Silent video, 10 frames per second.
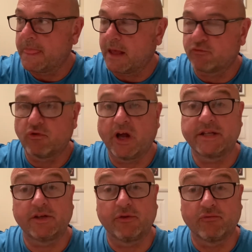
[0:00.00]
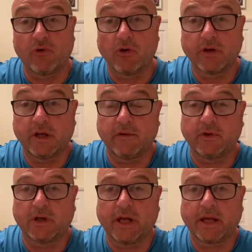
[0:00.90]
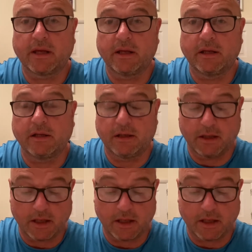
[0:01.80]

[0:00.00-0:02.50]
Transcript: righted the wrong, if you like, in